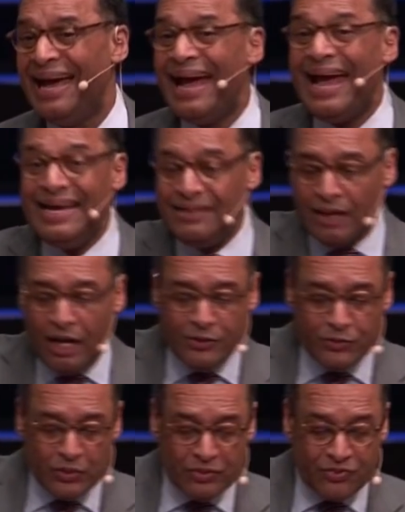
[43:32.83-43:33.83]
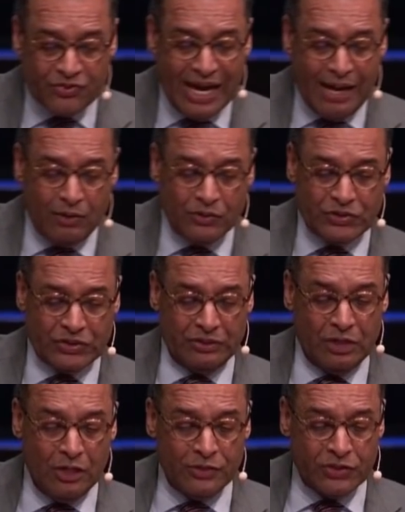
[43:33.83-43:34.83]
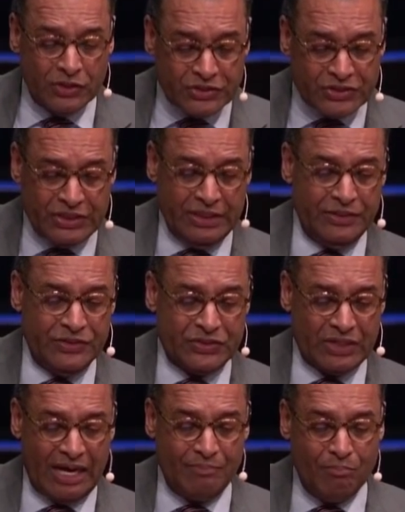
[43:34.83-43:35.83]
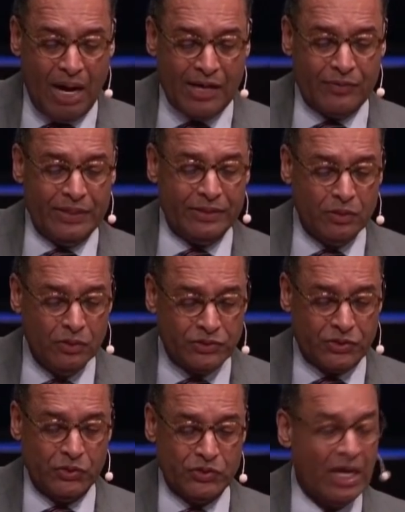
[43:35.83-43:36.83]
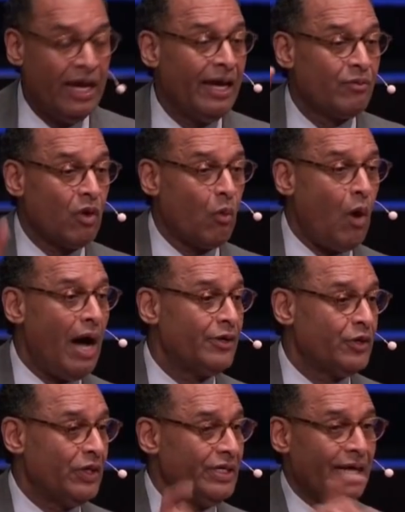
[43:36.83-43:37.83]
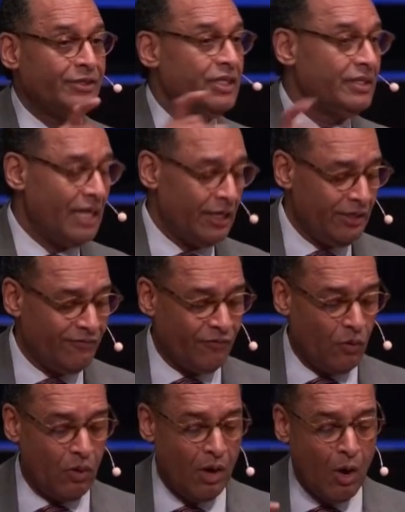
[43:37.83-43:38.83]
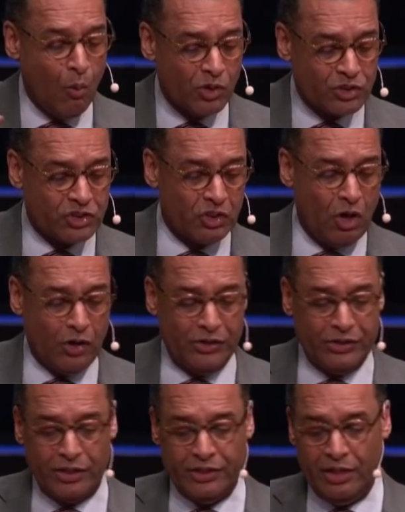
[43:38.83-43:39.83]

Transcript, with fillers: 800,000 Tutsis and moderate Hutus in Rwanda in 1994 were slaughtered. Are you